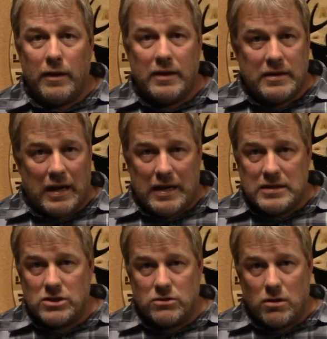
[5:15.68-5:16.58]
It
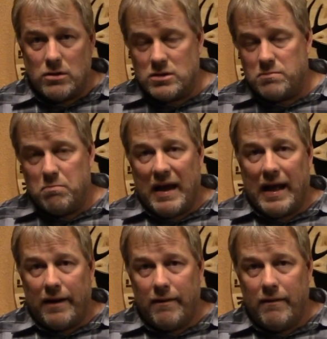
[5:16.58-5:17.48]
dies and turns
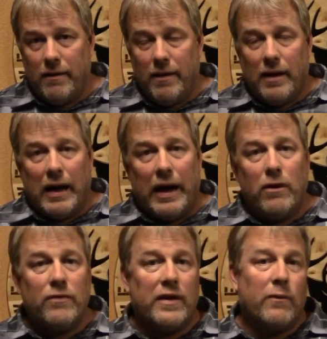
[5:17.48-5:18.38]
bad. I
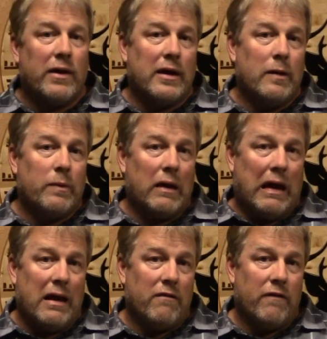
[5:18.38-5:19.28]
don't think we can keep it
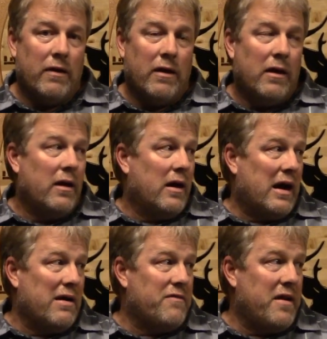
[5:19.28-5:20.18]
alive.
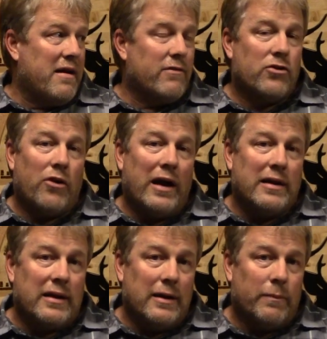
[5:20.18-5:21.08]
I've never tried
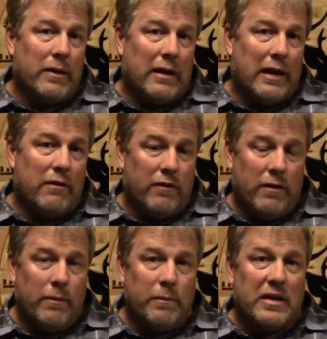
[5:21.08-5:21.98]
to keep it alive
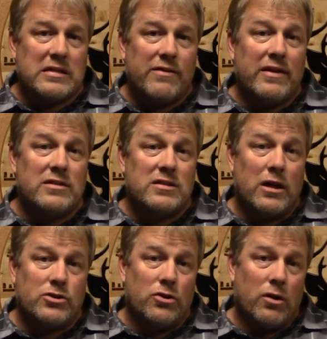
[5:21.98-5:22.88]
because I've had
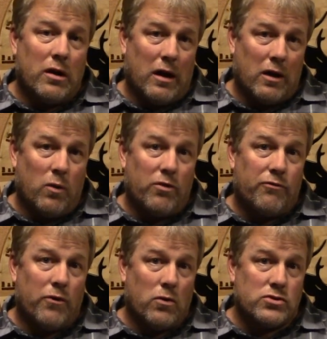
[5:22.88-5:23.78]
such good luck with
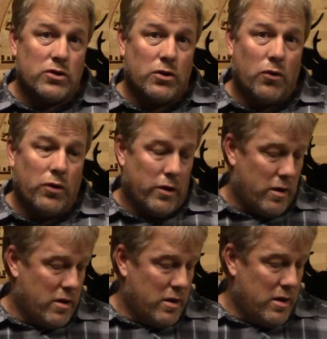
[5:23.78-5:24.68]
frozen dough
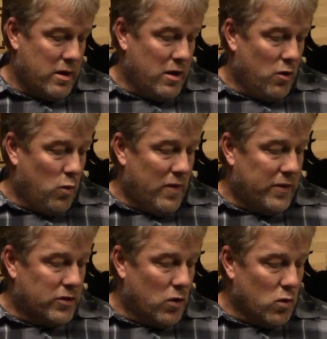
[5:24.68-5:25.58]
urine. When
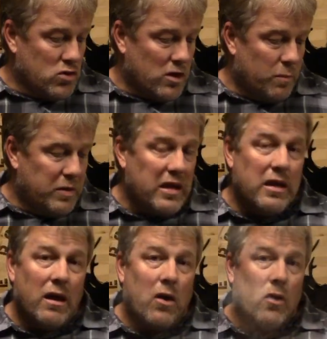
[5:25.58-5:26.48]
the does are
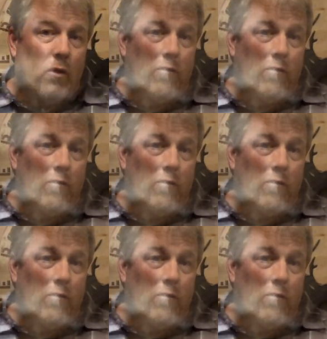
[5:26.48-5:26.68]
peeing all